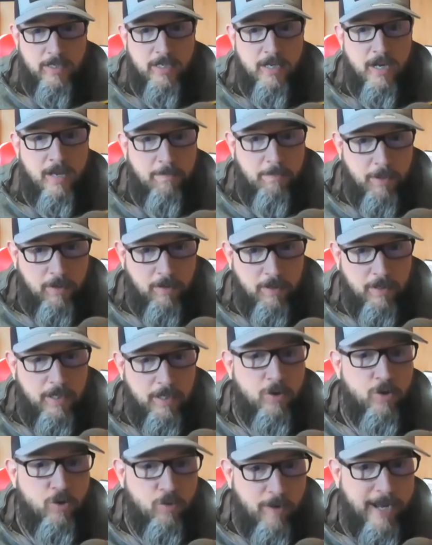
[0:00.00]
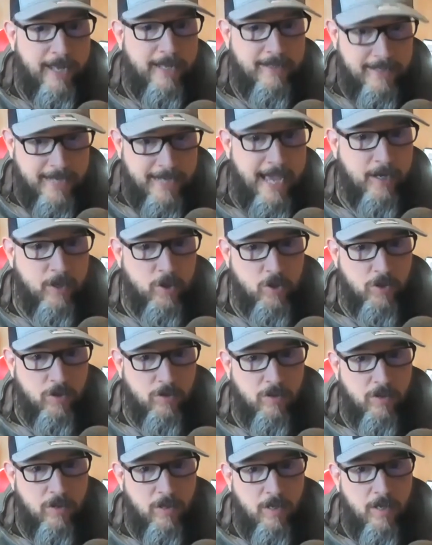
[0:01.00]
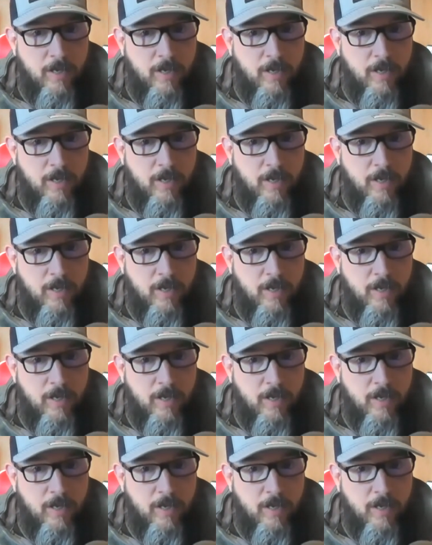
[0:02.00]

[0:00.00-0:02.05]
a number, transaction.